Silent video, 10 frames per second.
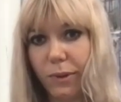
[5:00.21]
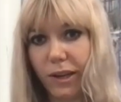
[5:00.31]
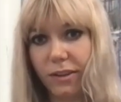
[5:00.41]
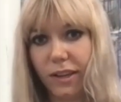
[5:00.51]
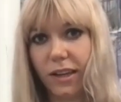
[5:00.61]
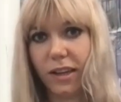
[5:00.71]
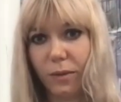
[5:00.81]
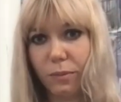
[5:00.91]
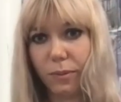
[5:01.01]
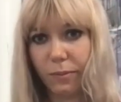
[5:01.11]
painting and
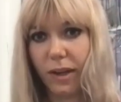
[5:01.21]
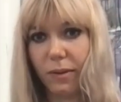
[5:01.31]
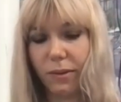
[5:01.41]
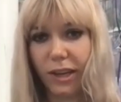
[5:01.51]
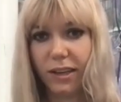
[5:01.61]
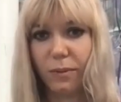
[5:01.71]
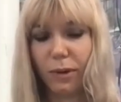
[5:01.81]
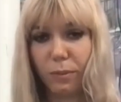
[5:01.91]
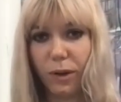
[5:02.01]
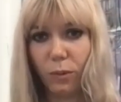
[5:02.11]
keep thinking
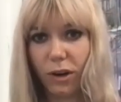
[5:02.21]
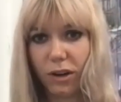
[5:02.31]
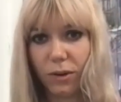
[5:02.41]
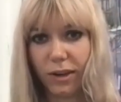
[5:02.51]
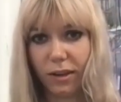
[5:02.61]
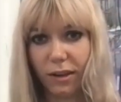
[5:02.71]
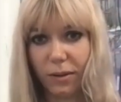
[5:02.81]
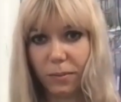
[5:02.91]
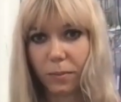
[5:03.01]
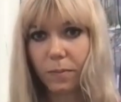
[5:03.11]
about my work rather
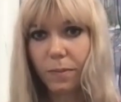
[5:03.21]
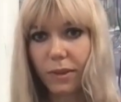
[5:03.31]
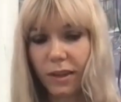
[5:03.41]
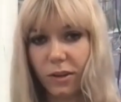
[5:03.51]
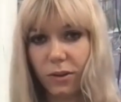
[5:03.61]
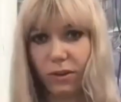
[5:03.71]
than, you know,